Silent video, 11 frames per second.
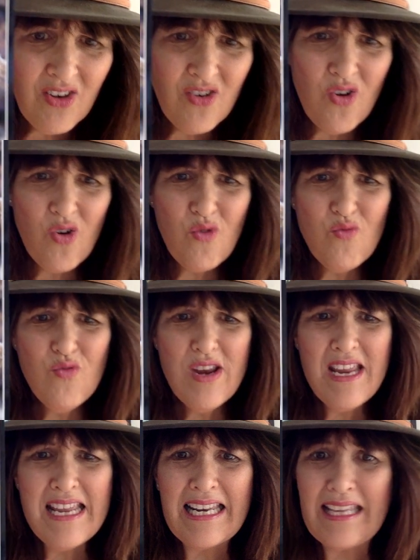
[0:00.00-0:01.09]
Not
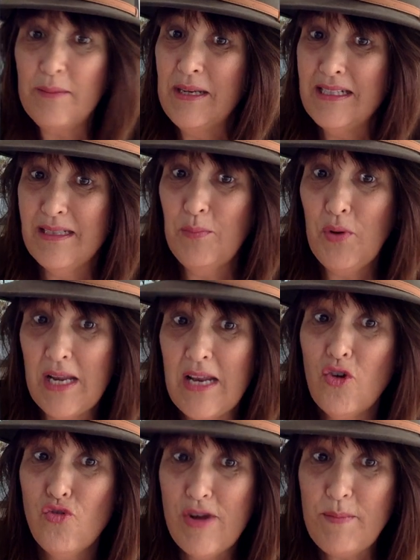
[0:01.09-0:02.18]
really, but it's a pretty
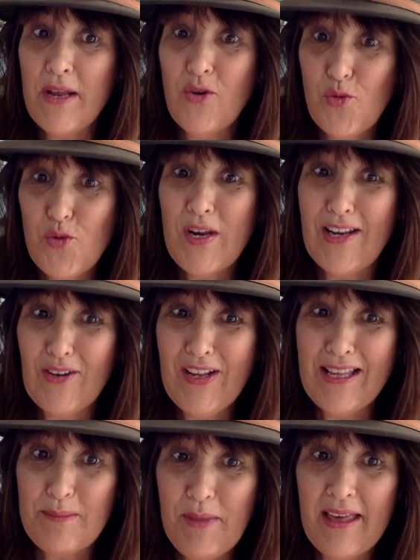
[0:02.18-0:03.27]
creepy, crawly
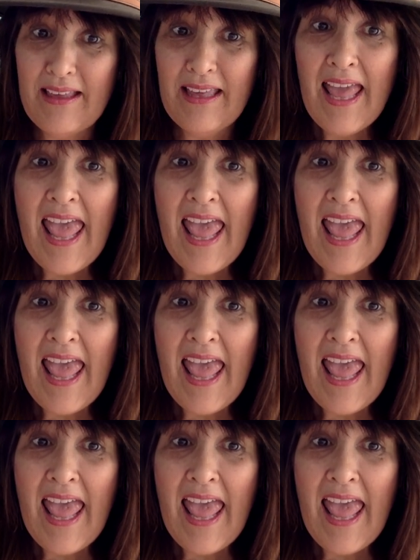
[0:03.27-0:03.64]
looking bug.